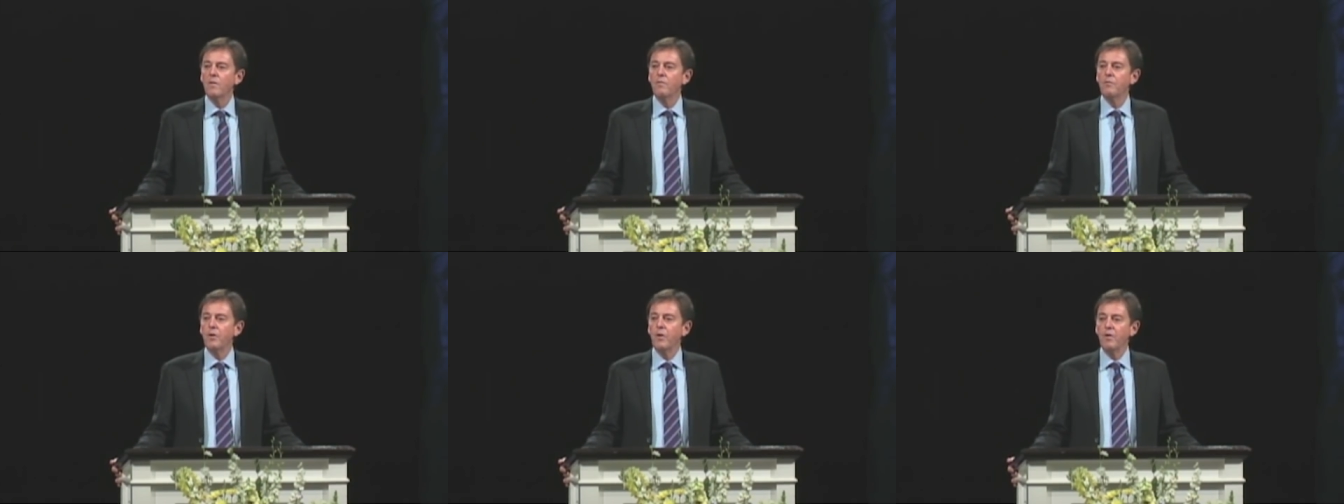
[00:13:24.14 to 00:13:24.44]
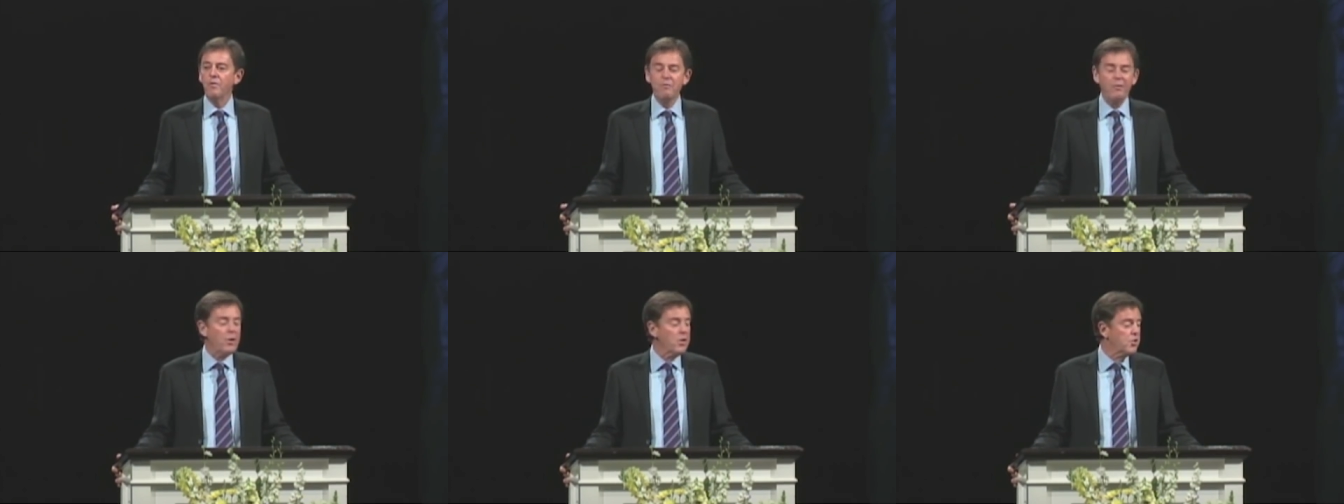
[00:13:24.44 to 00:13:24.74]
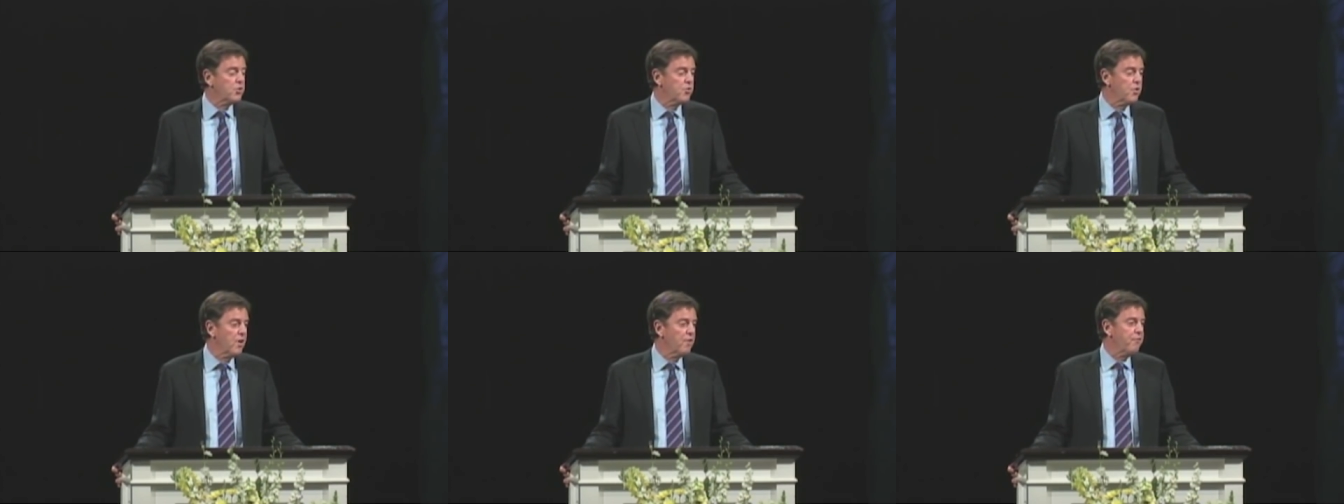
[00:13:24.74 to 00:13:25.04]
For the
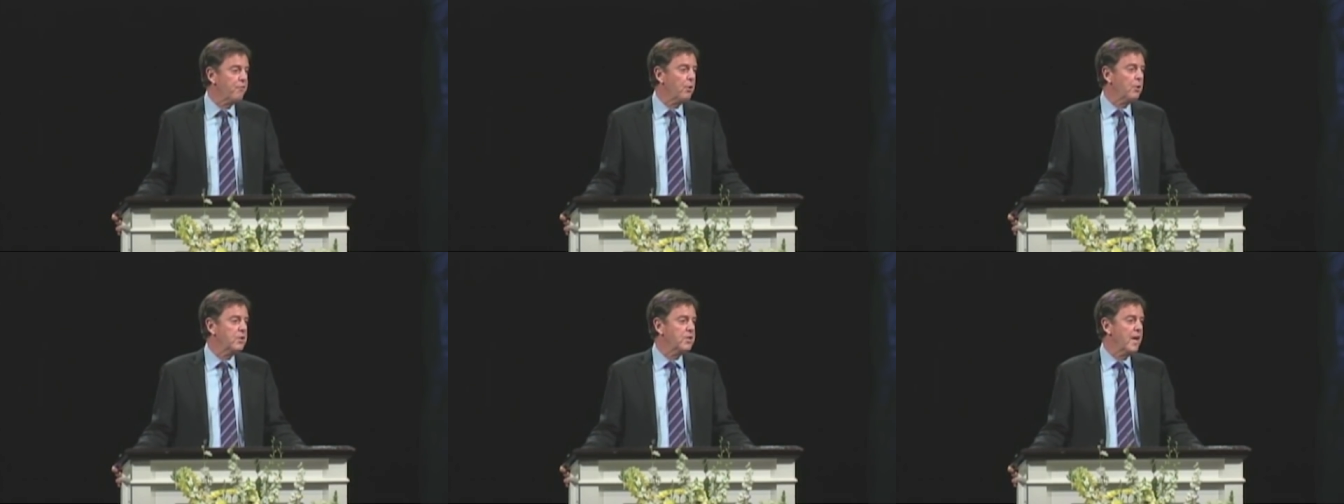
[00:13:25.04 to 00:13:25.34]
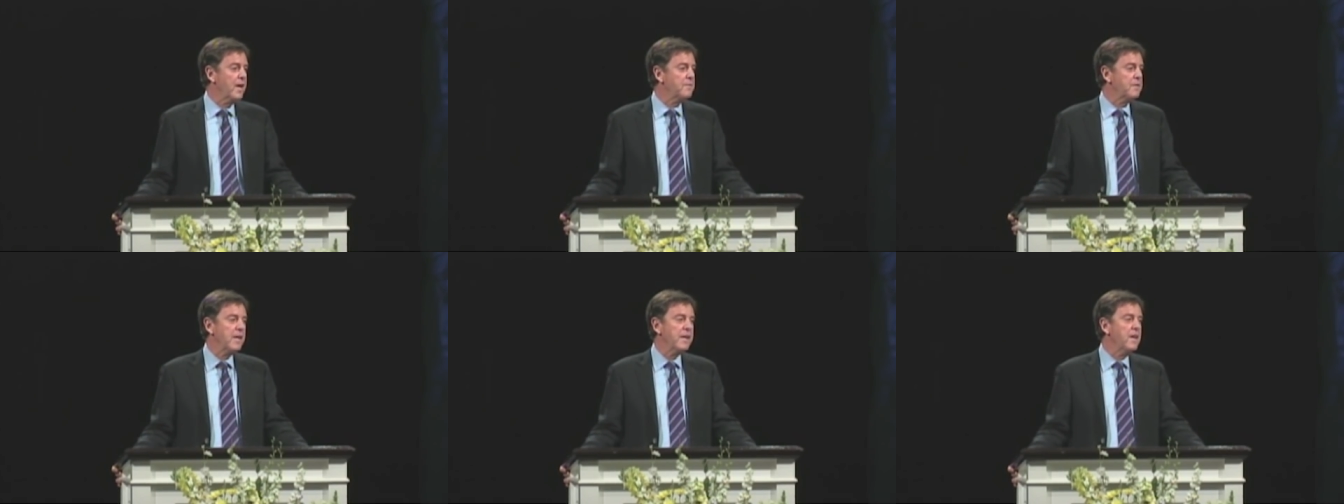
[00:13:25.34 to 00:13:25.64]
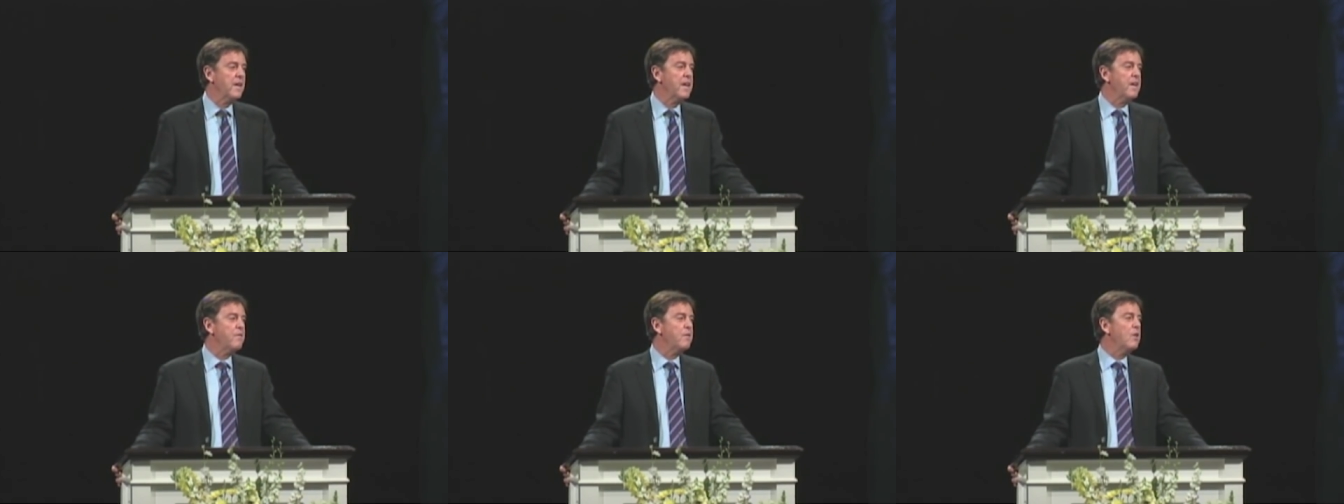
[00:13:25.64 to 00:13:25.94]
first three or four times, I
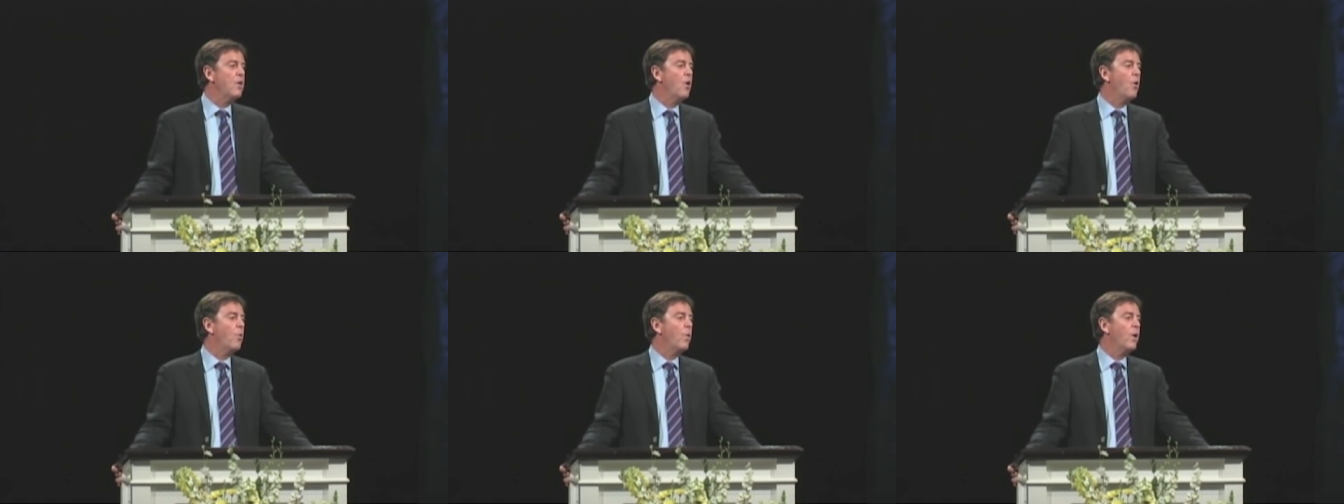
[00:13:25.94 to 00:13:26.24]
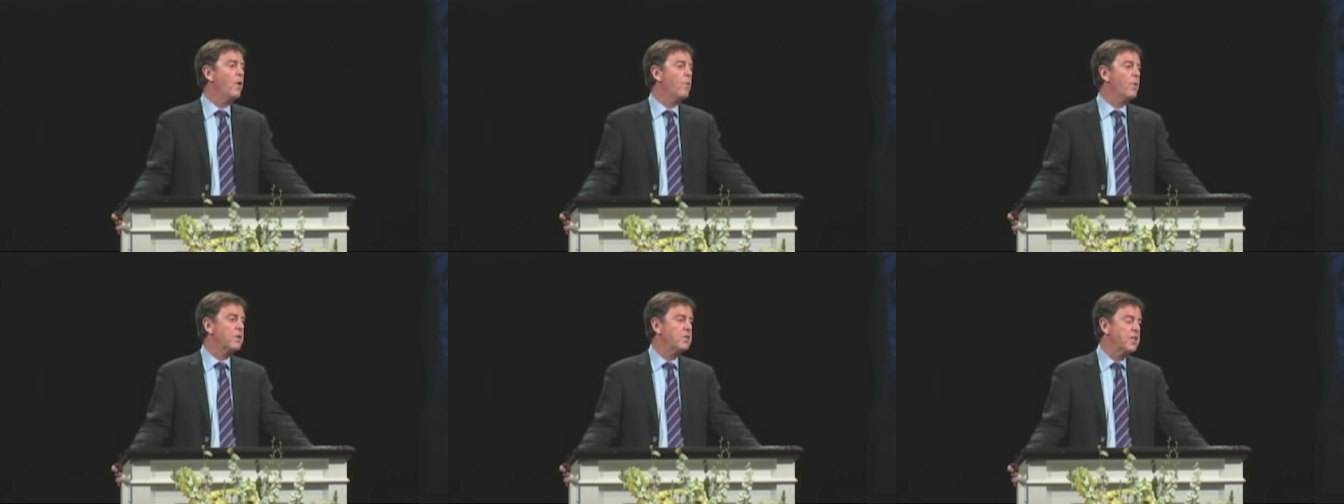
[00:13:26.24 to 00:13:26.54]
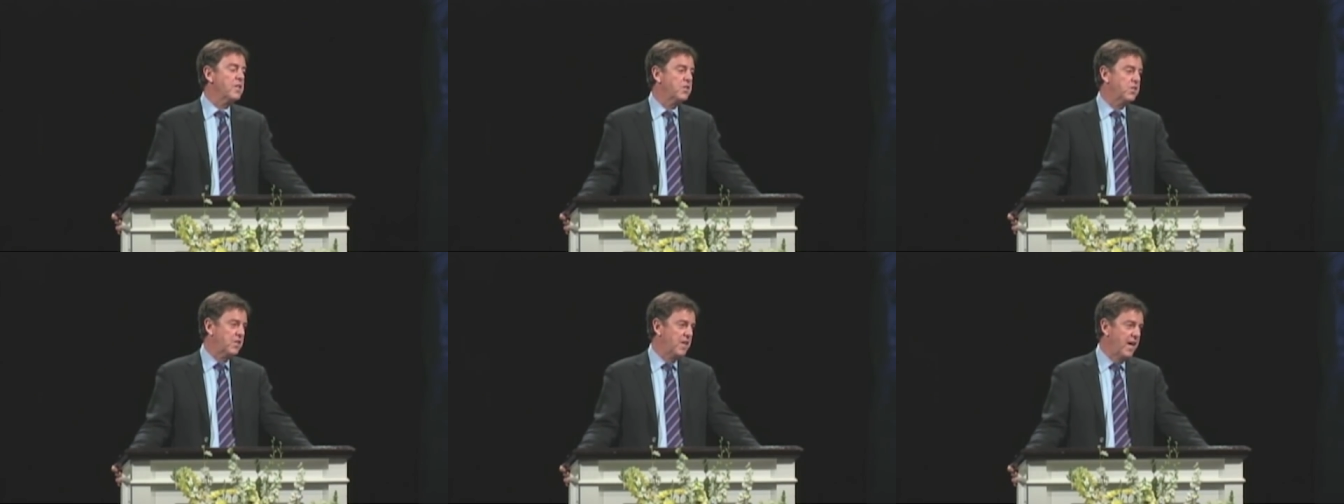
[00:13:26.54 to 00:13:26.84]
didn't even know what it was
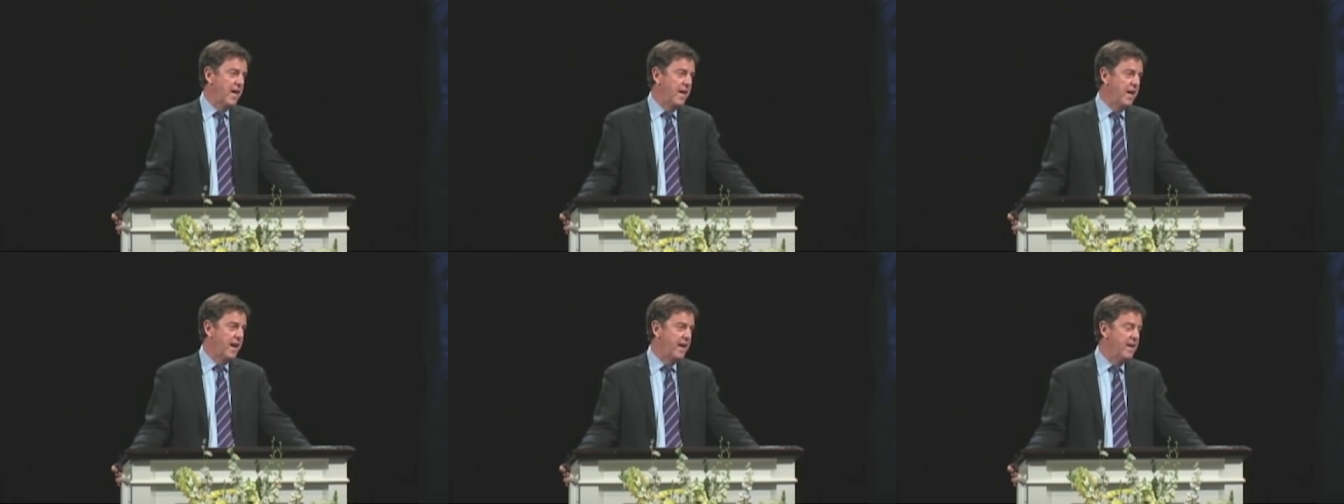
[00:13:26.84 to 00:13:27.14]
he'd said.